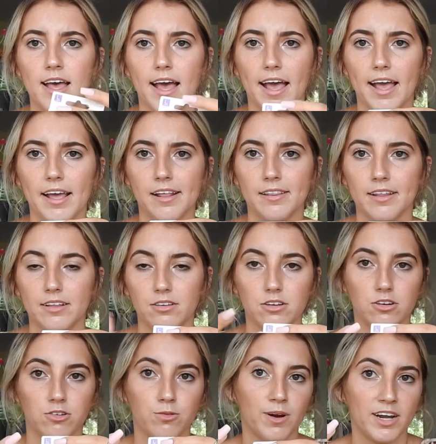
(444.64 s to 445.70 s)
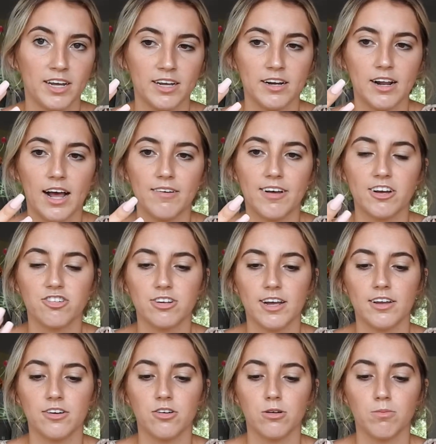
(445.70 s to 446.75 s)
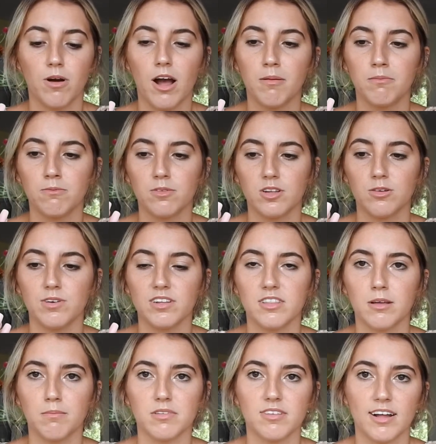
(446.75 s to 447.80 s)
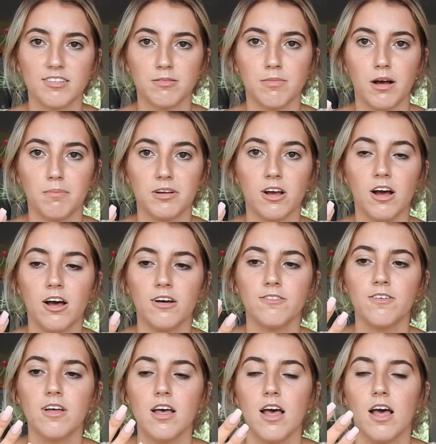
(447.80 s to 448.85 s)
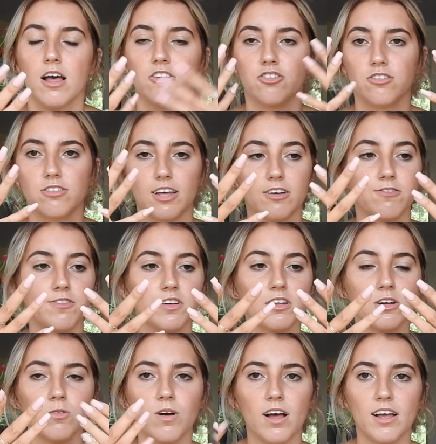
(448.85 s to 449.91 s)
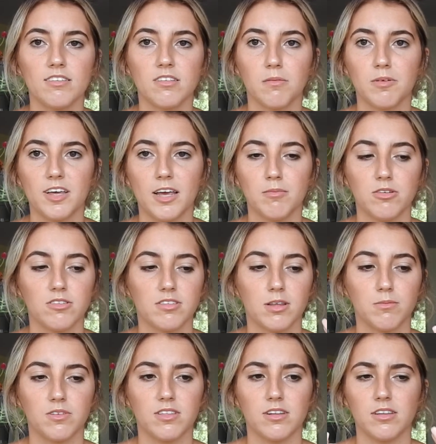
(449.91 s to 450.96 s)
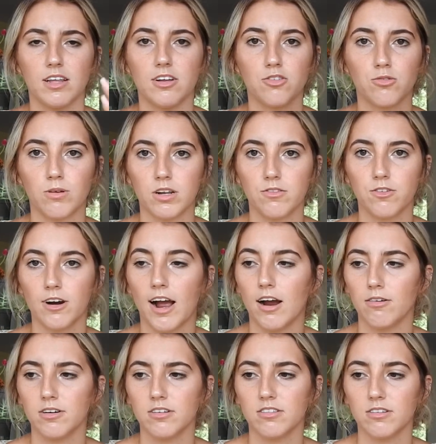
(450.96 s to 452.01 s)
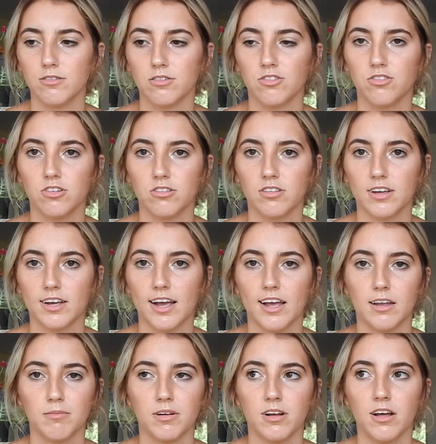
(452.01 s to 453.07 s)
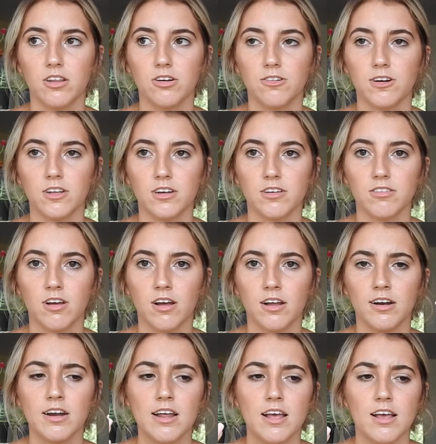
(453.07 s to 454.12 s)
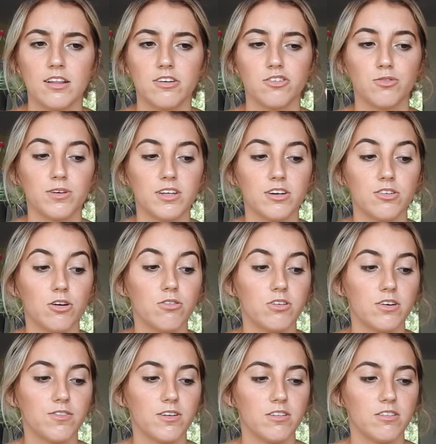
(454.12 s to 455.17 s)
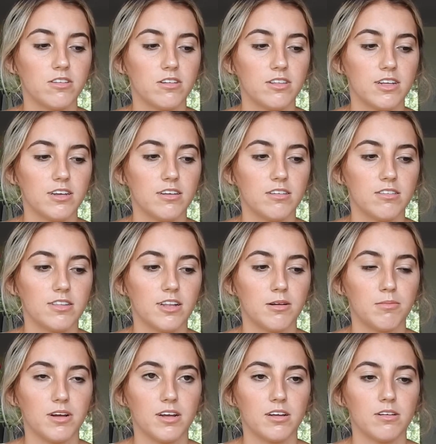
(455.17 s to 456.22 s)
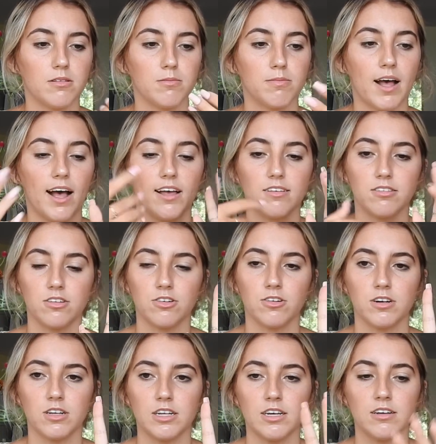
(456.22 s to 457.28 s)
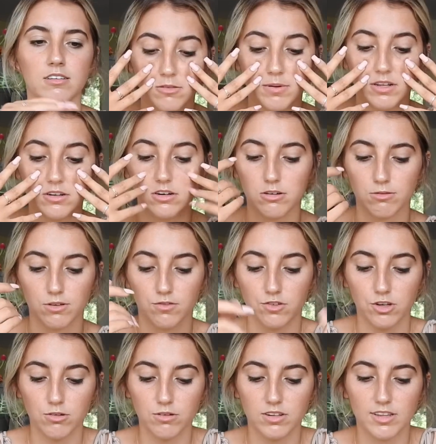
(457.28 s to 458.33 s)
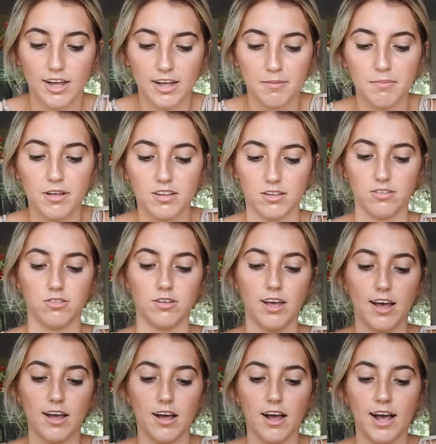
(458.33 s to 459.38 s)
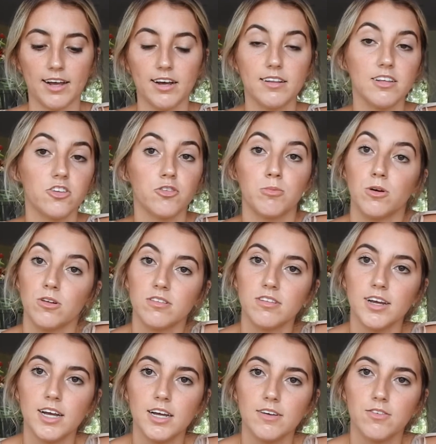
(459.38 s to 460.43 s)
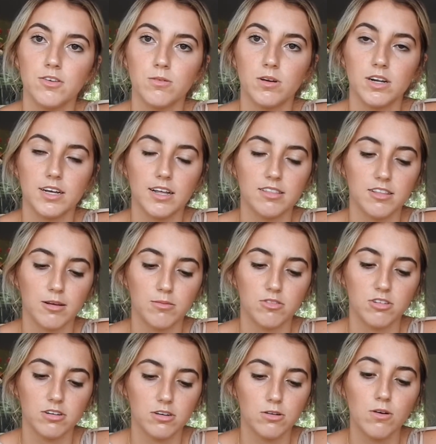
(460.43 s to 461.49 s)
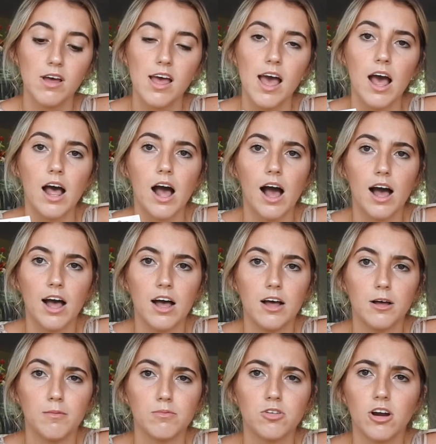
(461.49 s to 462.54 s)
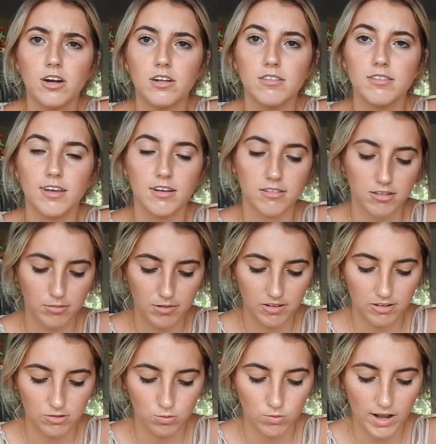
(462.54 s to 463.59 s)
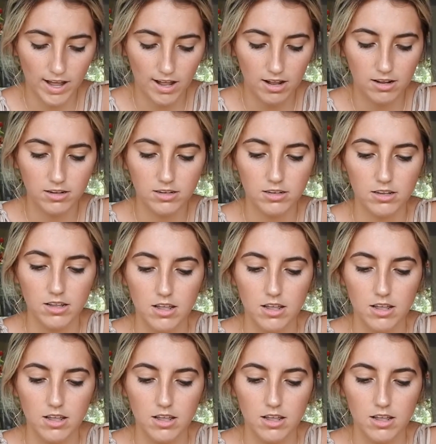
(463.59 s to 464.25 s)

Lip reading: And they look great. I've actually had no problem really with them besides them popping off. Just like feeling wise, I became used to them within like 24 hours. It was just like I had my other acrylics on. There's really no difference to these than my past acrylics. That's my little review of them. So yeah, I got these from ULTA if you want to get them too. Target sells them as well.